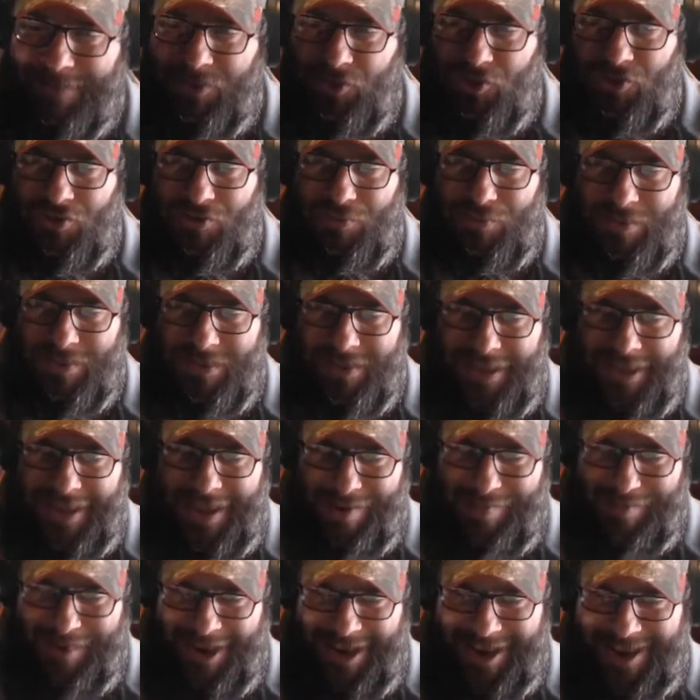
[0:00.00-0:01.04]
Just what the
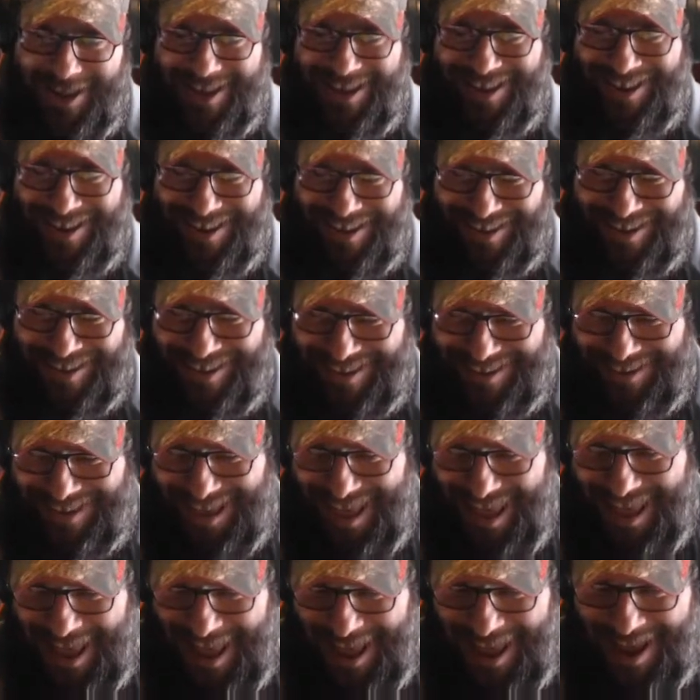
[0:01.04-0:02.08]
game needed.
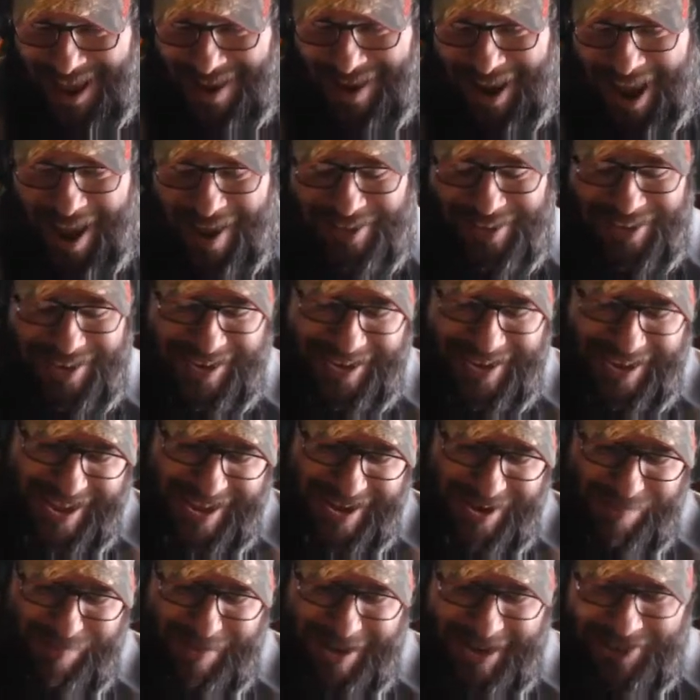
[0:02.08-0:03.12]

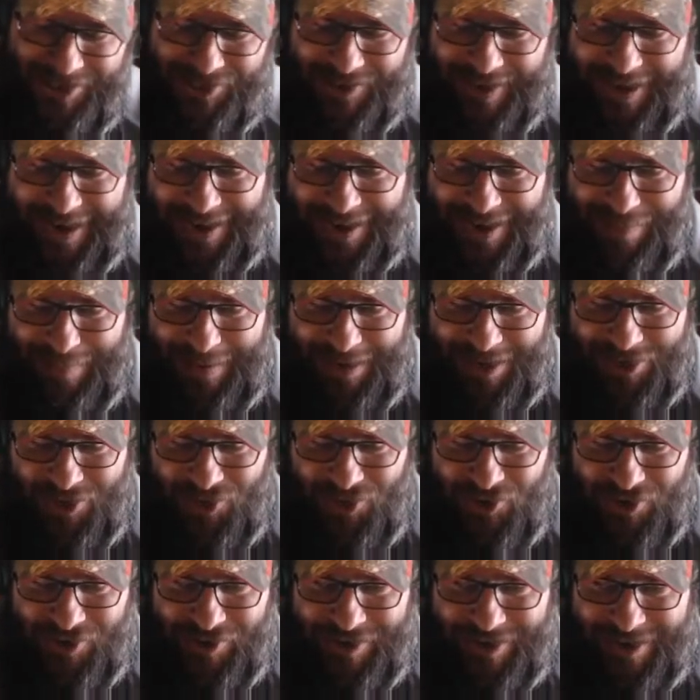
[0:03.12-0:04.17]
Again, I'm not trying to be a
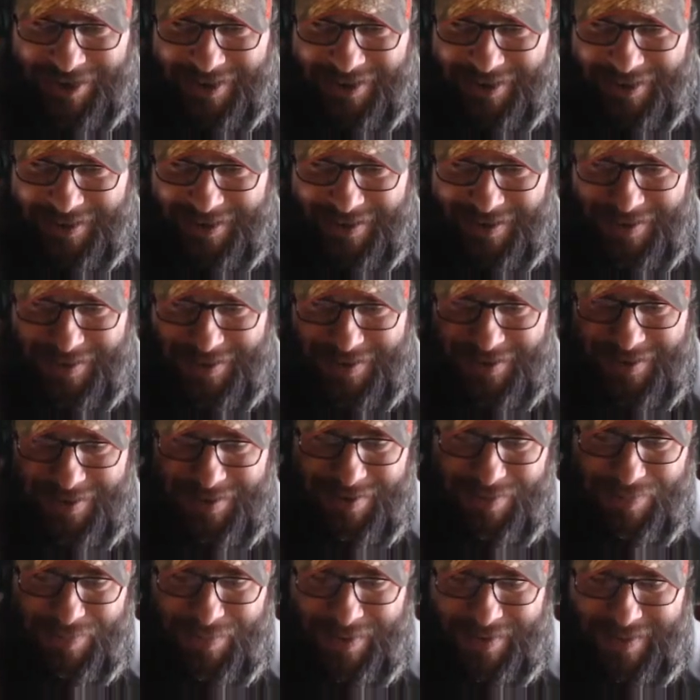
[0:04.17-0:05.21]
jerk.
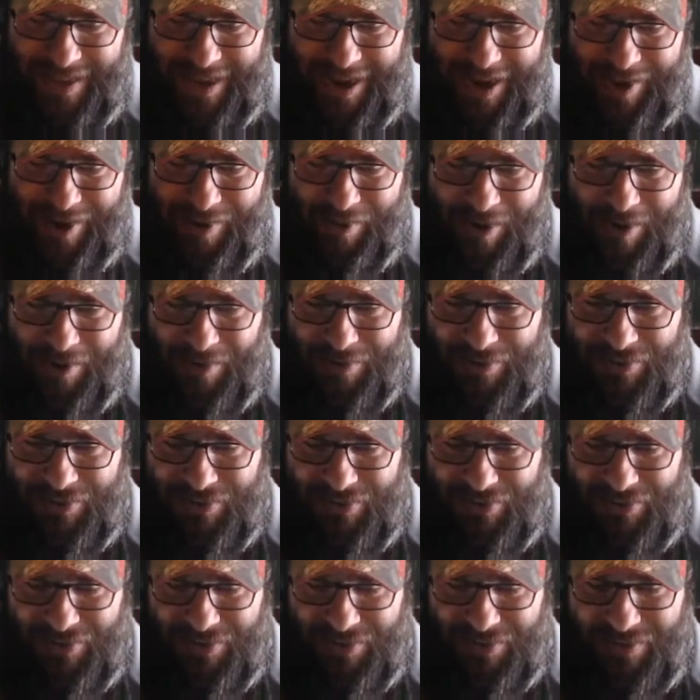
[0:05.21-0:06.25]
What are the
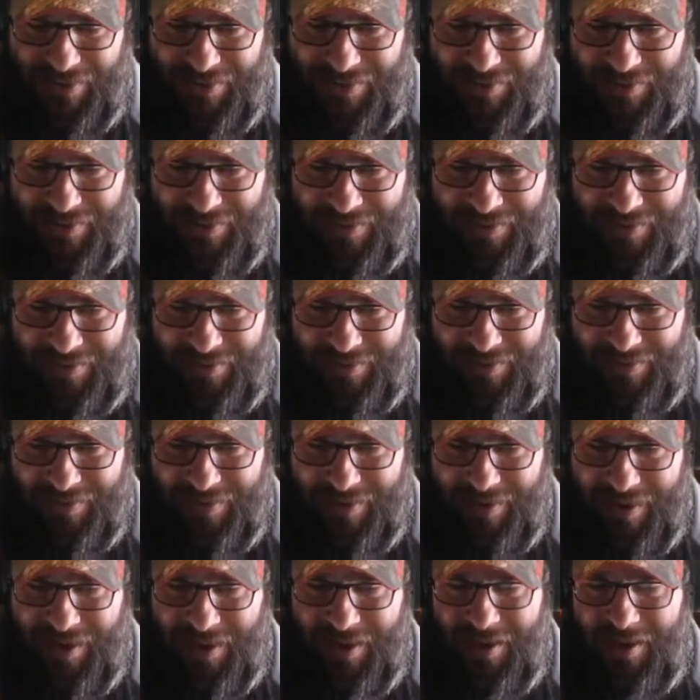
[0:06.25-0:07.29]
arrows?
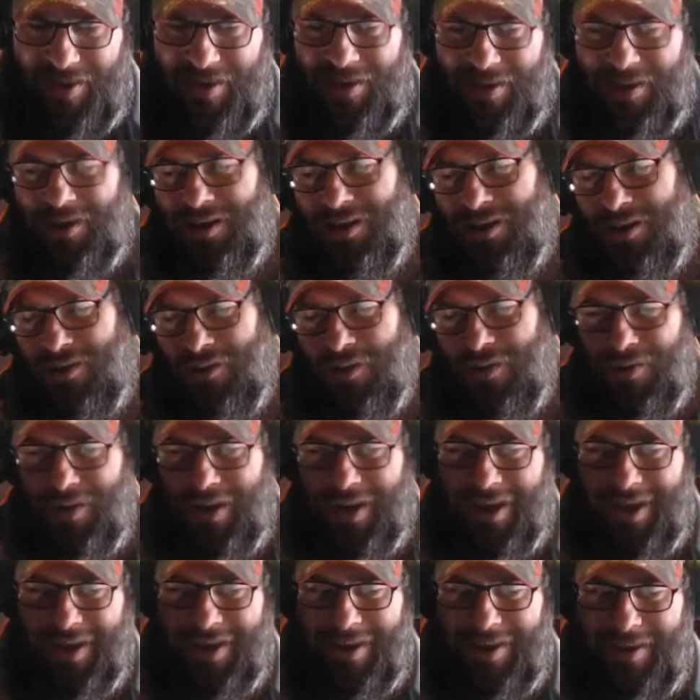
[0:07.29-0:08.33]
Oh,
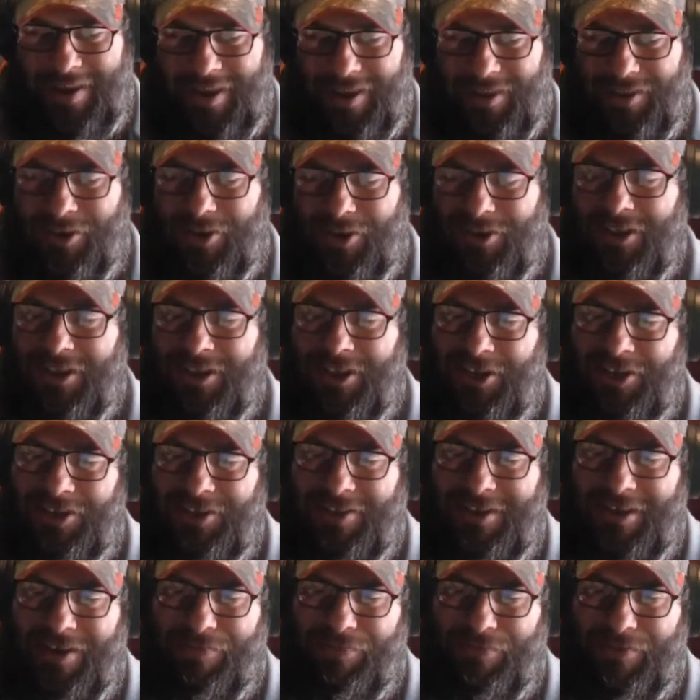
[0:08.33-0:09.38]
okay. It looked a little
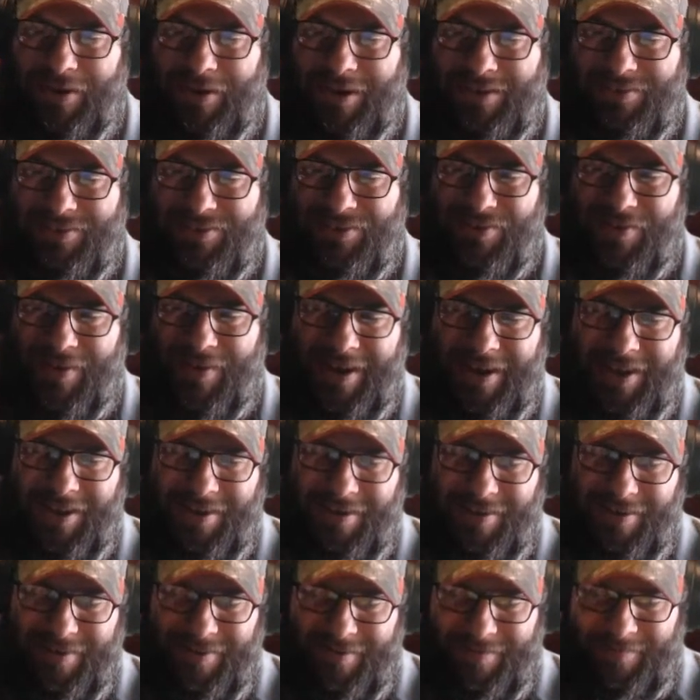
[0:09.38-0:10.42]
different, so I
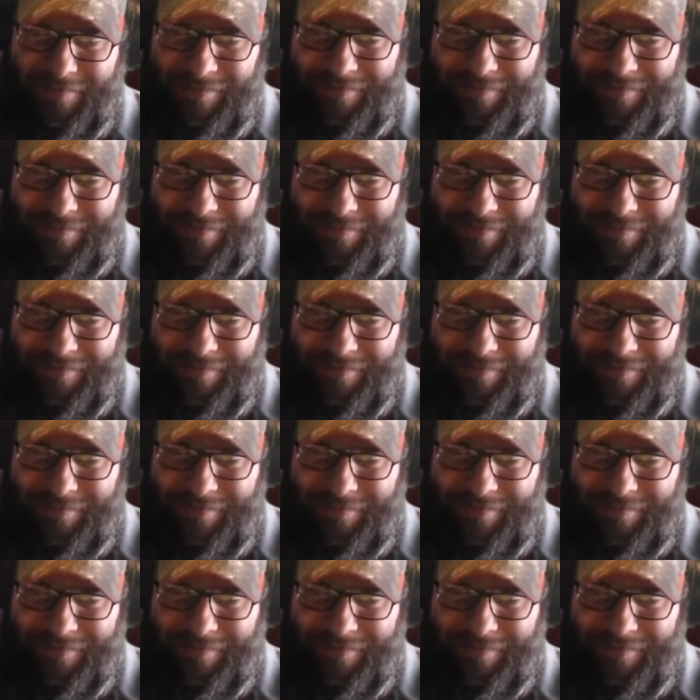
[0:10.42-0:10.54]
didn't.